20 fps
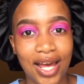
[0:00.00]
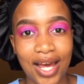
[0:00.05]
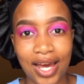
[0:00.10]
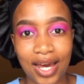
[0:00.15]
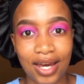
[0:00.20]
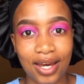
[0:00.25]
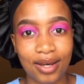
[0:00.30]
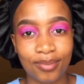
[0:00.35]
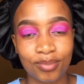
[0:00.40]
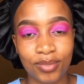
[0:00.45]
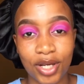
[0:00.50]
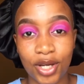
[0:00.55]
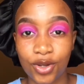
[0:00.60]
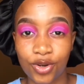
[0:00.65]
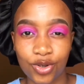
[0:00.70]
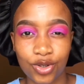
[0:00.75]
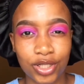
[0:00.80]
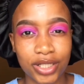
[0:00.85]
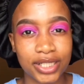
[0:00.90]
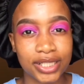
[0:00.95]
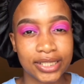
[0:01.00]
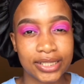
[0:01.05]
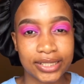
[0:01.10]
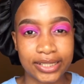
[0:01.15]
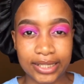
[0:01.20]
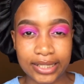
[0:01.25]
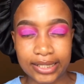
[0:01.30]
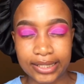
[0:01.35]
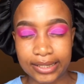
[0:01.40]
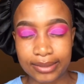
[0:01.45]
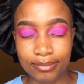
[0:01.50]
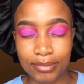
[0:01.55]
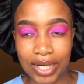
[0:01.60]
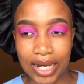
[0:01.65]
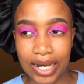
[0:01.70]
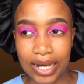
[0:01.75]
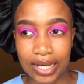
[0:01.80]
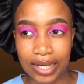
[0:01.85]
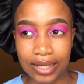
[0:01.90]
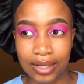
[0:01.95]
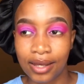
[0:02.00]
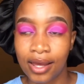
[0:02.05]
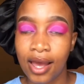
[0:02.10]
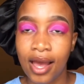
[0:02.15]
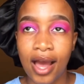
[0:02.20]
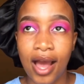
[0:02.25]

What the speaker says: I already did my